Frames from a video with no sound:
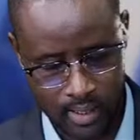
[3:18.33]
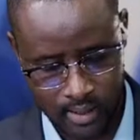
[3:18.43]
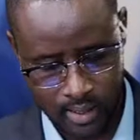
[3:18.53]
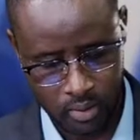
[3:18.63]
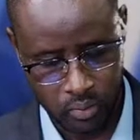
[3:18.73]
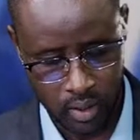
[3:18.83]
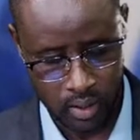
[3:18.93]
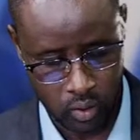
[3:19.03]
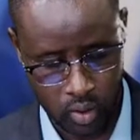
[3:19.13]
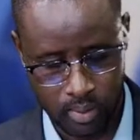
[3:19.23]
I said,
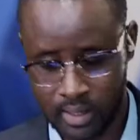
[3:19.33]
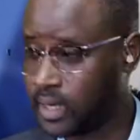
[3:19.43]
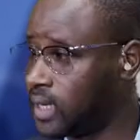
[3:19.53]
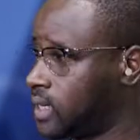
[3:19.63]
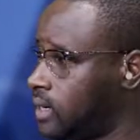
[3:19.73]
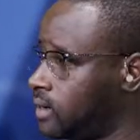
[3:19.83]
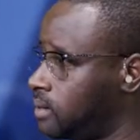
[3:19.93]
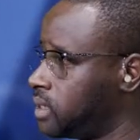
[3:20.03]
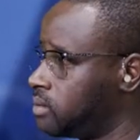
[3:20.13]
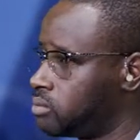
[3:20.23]
it's going to be digital.
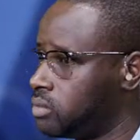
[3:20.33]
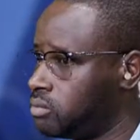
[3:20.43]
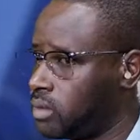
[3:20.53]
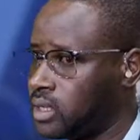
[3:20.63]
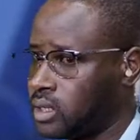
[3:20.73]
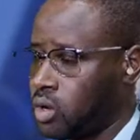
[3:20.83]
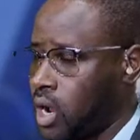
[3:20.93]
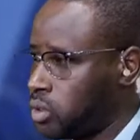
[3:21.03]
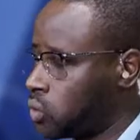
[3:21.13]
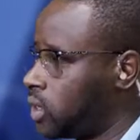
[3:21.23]
This
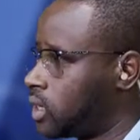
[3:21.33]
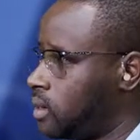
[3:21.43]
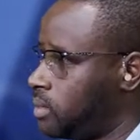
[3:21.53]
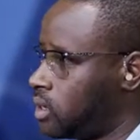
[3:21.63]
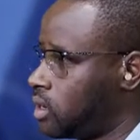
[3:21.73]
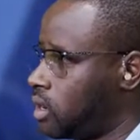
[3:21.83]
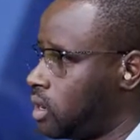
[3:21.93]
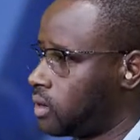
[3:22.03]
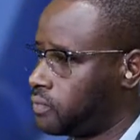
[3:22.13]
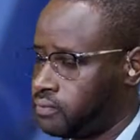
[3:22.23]
comes with, a
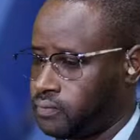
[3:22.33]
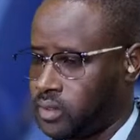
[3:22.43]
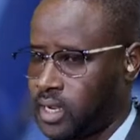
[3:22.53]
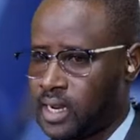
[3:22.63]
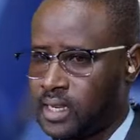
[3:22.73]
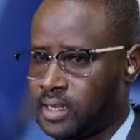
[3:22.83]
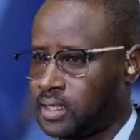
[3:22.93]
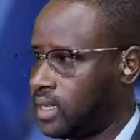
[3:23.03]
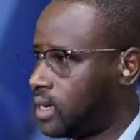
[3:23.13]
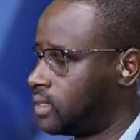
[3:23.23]
lot of
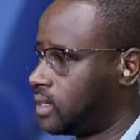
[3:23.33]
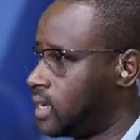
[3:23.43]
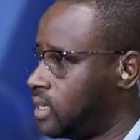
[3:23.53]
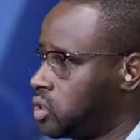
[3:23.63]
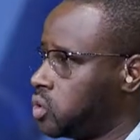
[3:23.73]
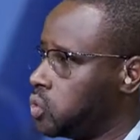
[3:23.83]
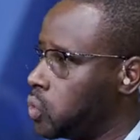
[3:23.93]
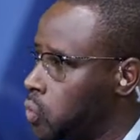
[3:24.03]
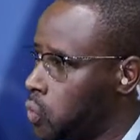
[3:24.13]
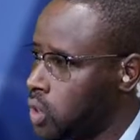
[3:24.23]
challenges here and there. It's
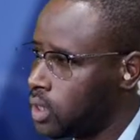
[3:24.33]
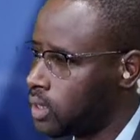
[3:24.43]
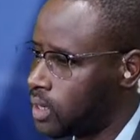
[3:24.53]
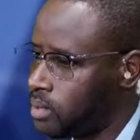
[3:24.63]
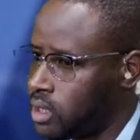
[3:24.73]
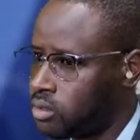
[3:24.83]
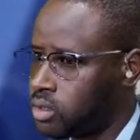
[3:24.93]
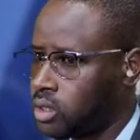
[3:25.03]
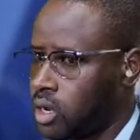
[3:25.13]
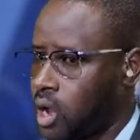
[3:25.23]
new.
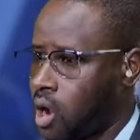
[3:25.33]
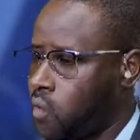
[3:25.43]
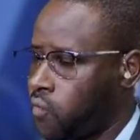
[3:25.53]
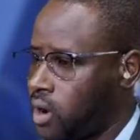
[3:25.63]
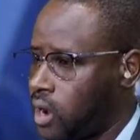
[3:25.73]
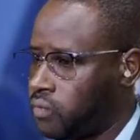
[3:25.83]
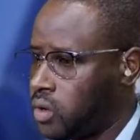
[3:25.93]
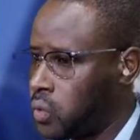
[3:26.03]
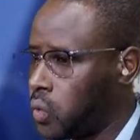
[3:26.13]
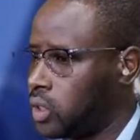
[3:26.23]
How far have
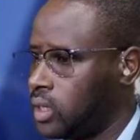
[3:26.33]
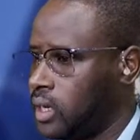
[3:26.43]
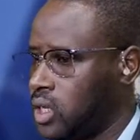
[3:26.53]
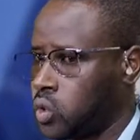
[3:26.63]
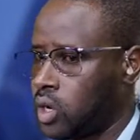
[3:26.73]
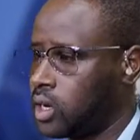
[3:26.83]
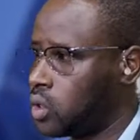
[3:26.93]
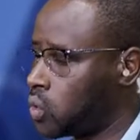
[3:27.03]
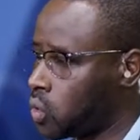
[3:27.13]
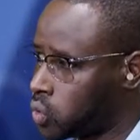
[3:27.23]
you gone in ensuring
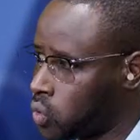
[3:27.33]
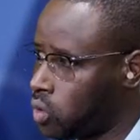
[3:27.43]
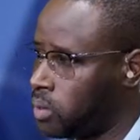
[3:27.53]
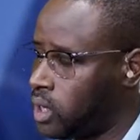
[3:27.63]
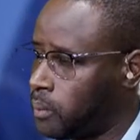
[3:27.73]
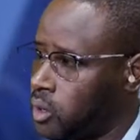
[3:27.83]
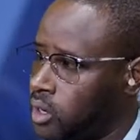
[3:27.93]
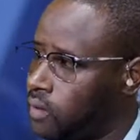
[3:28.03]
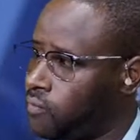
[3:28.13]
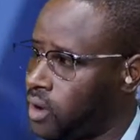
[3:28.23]
that those who will be deployed
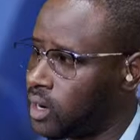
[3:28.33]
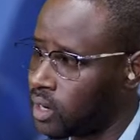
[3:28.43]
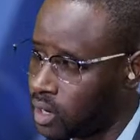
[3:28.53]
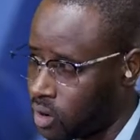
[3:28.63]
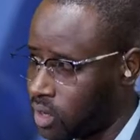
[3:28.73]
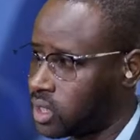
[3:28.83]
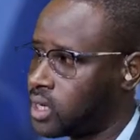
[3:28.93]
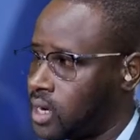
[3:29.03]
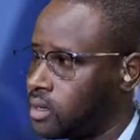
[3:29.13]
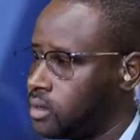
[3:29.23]
in the field really
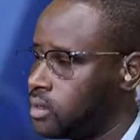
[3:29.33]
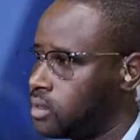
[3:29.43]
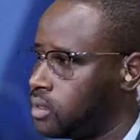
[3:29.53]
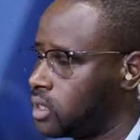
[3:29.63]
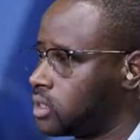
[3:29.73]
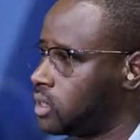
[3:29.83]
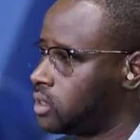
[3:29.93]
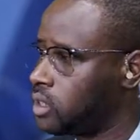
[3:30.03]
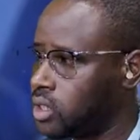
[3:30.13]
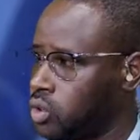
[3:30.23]
understand this
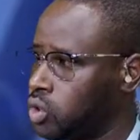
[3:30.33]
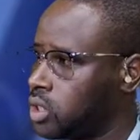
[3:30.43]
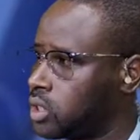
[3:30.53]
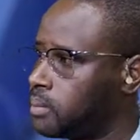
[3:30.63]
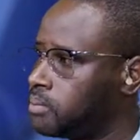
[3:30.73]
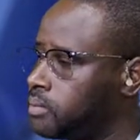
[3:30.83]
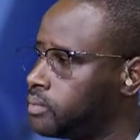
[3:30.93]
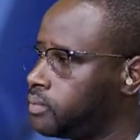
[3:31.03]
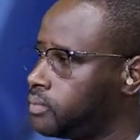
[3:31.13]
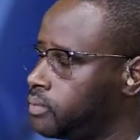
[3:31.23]
new system?
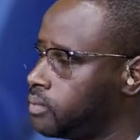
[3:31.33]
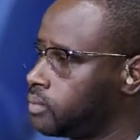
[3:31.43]
Yeah,